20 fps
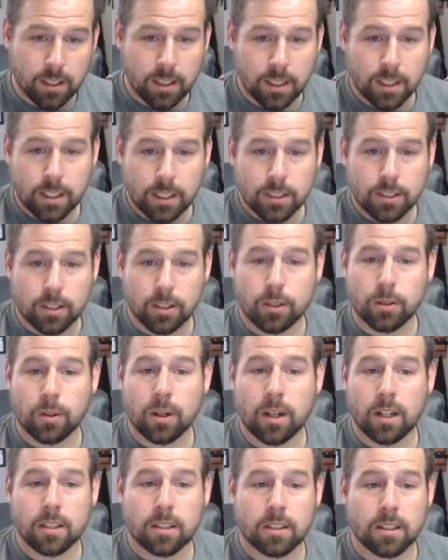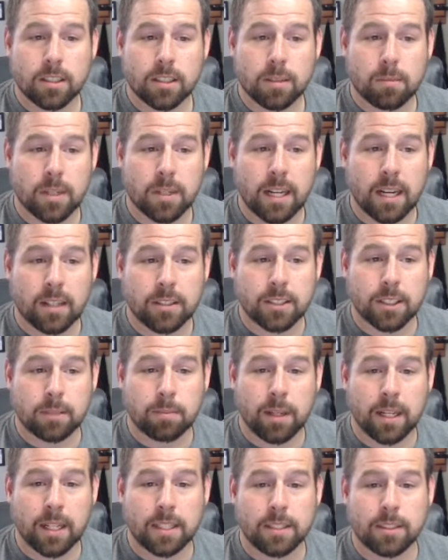So Lujan Grisham announces
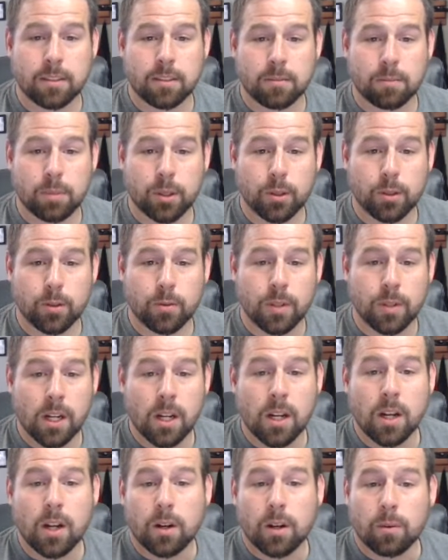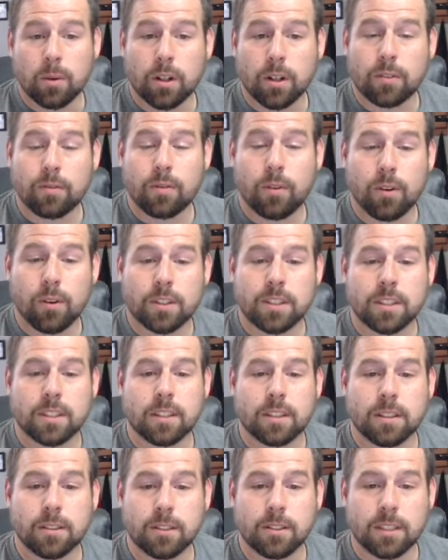plan to improve workforce
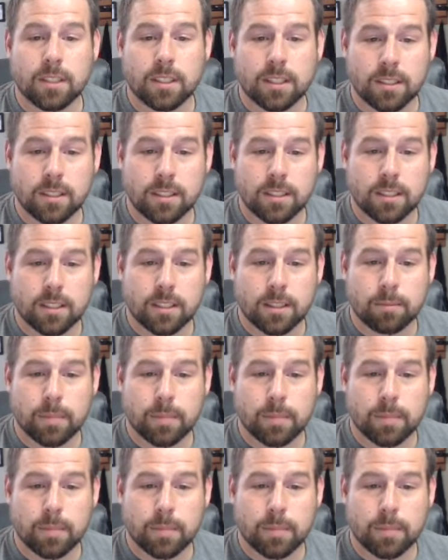solutions. This is by